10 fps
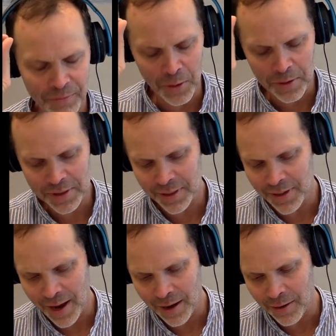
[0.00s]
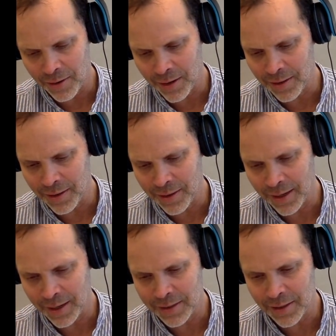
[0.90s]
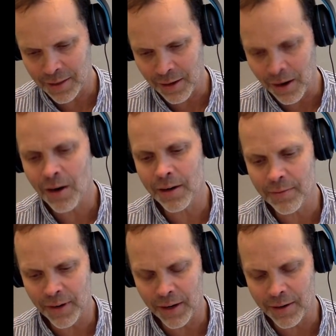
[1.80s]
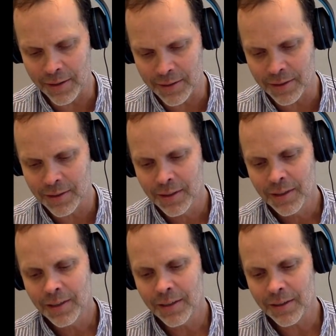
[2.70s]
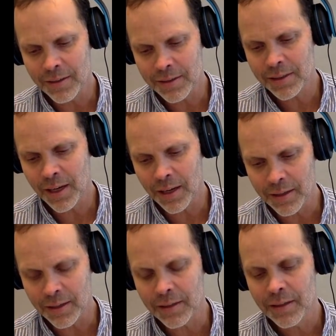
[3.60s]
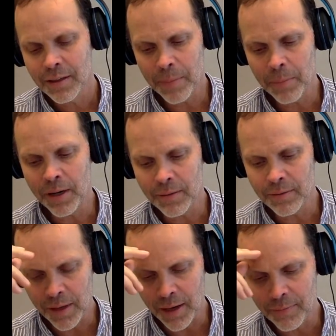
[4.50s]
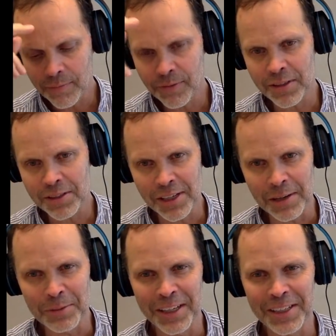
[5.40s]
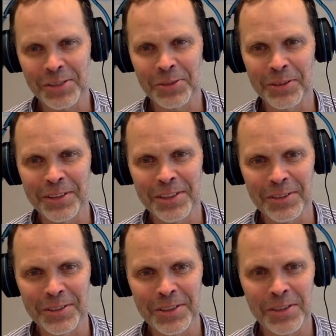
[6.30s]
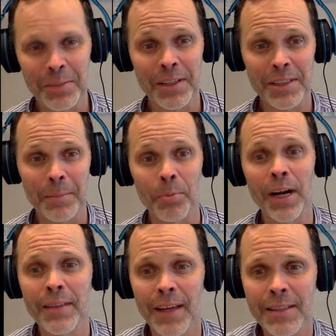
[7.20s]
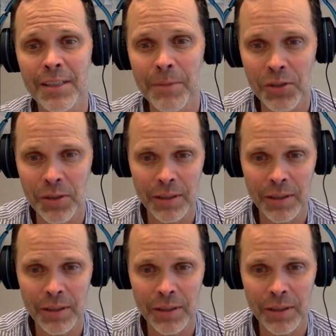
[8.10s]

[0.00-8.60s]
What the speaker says: focusing now on the things that are invariant under this scaling. But yeah, Francis Jan will get shortly to some things that break that symmetry.